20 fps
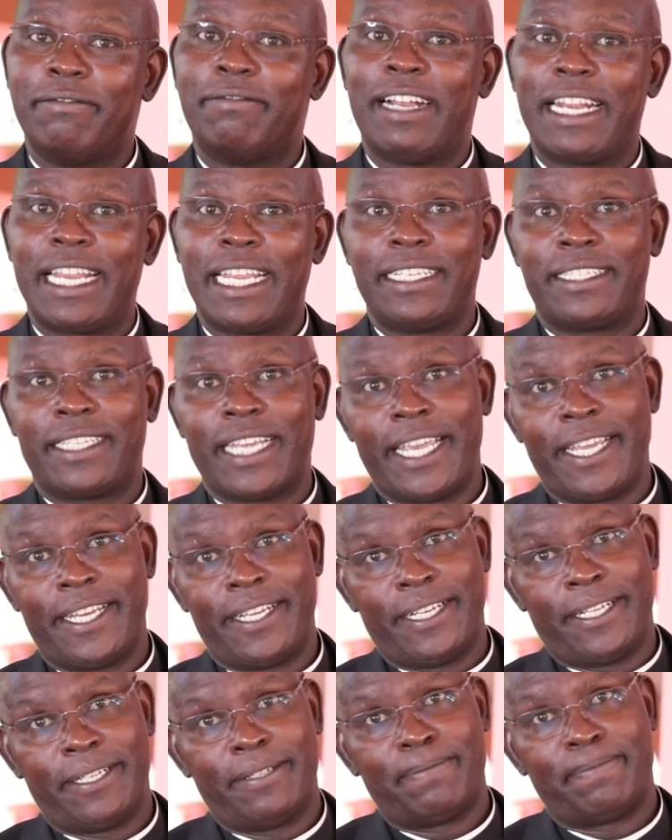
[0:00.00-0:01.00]

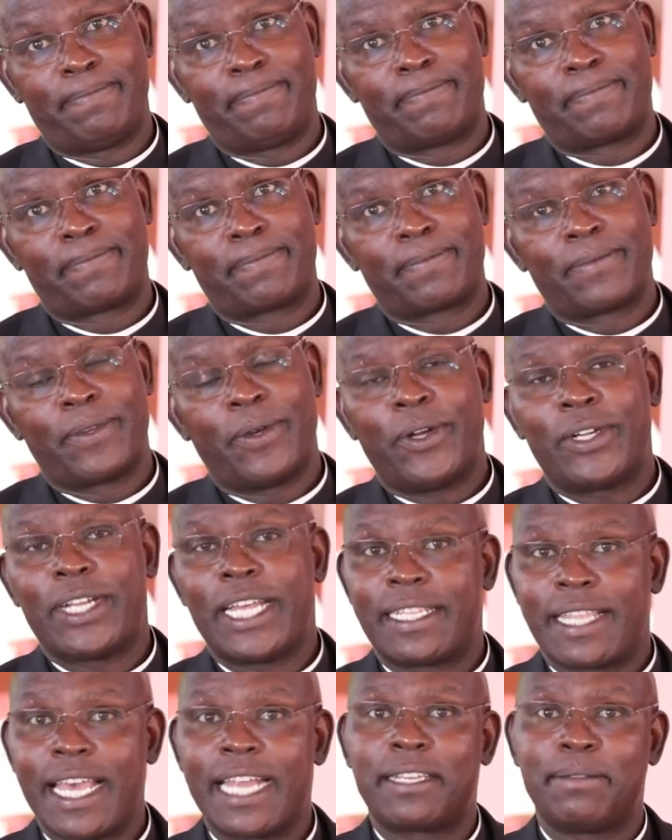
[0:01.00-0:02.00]
Valentine. What
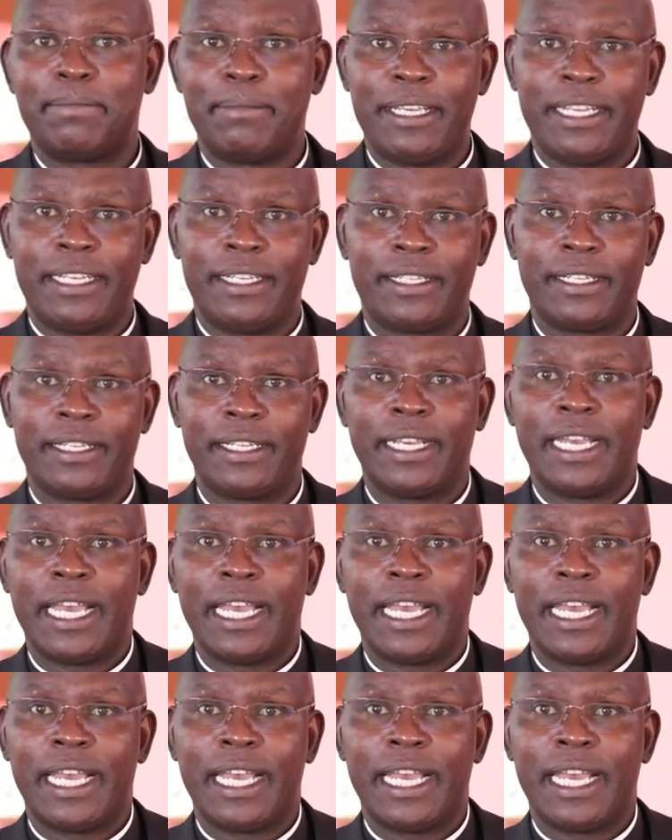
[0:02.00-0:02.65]
does that mean?